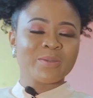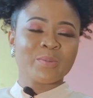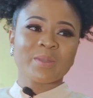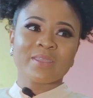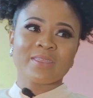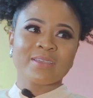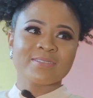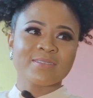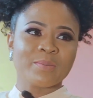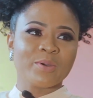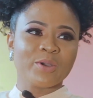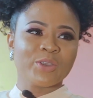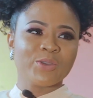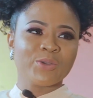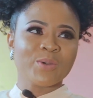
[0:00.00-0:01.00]
so many things
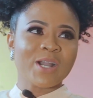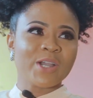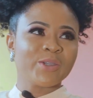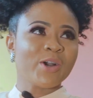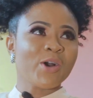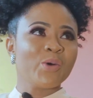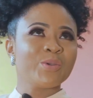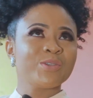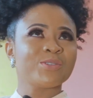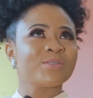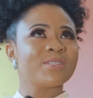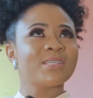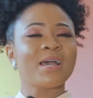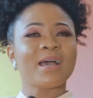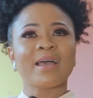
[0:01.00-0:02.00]
about you, how you're always
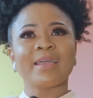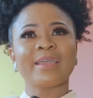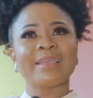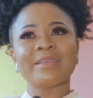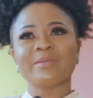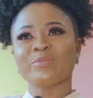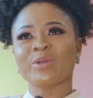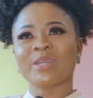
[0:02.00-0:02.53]
on time.